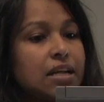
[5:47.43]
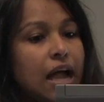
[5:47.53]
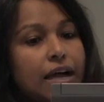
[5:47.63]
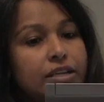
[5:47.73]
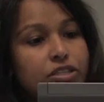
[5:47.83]

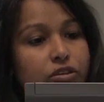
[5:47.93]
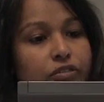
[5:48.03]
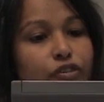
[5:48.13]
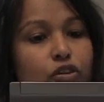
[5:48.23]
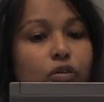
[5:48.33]
I sort
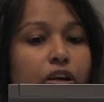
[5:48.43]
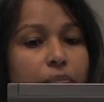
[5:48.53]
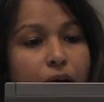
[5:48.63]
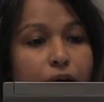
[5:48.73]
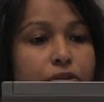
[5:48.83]
of talk
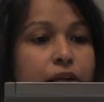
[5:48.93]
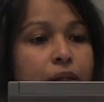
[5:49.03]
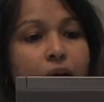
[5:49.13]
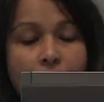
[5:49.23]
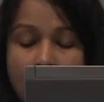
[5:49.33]

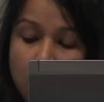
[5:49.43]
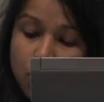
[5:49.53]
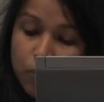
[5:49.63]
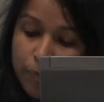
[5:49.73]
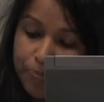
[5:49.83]
about
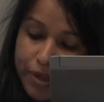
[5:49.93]
how